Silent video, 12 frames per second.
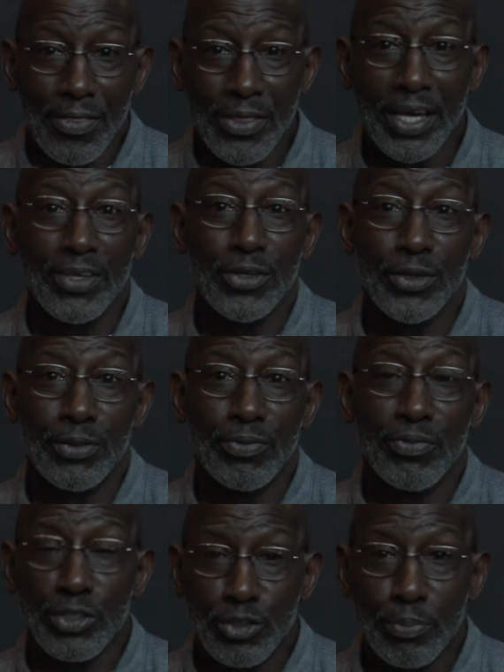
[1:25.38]
Thank you
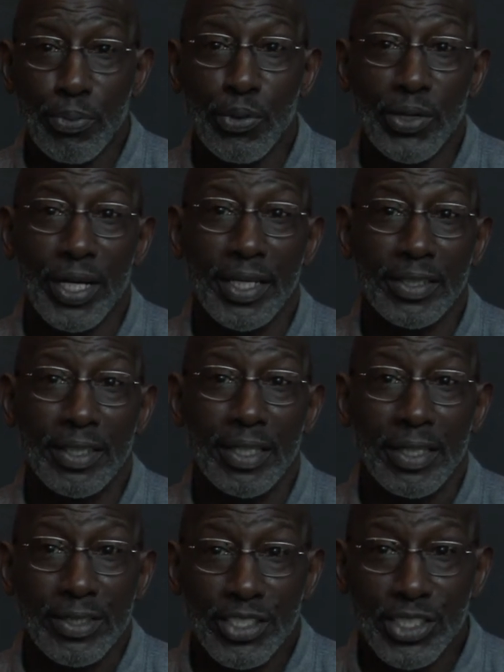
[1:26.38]
for supporting
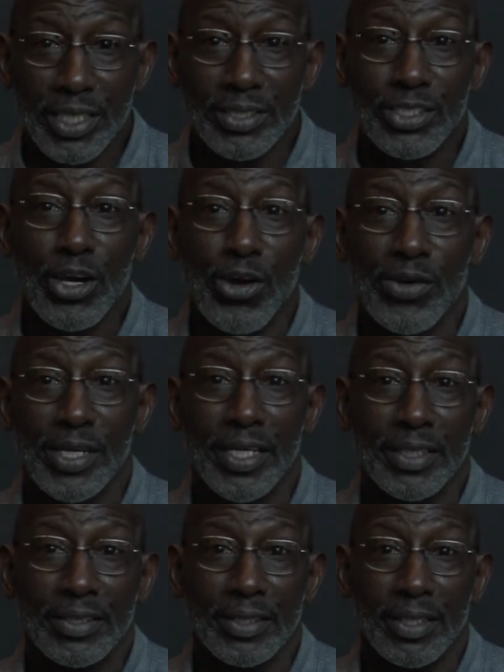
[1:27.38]

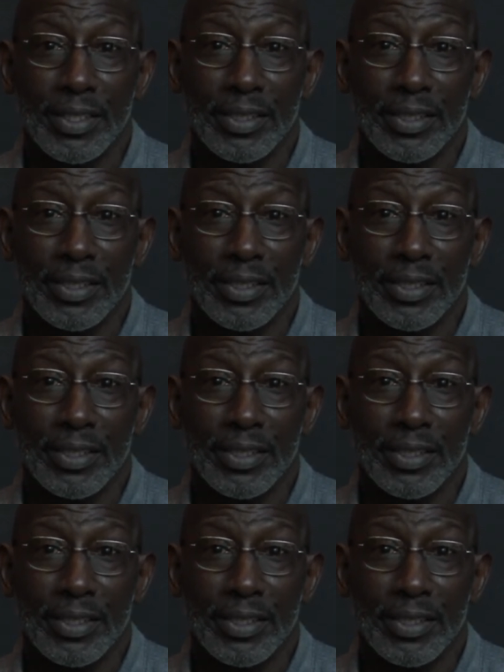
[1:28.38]
Centurion.